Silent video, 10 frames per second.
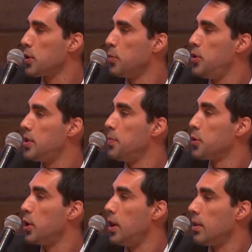So
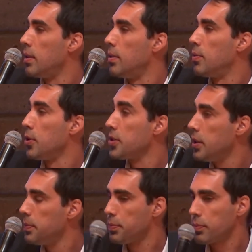it's
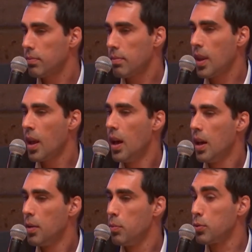available in
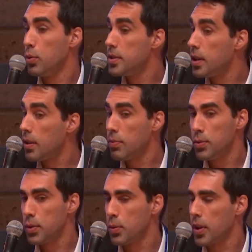France. It's
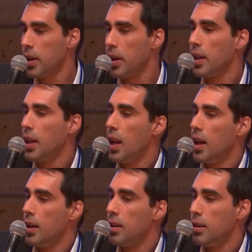very widespread
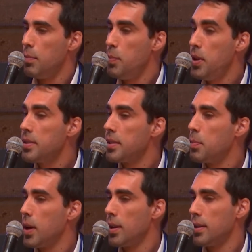in different
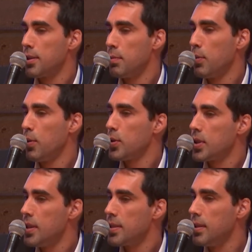schools and
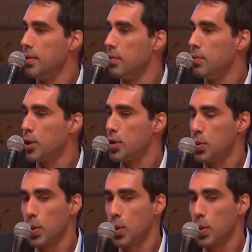education centers.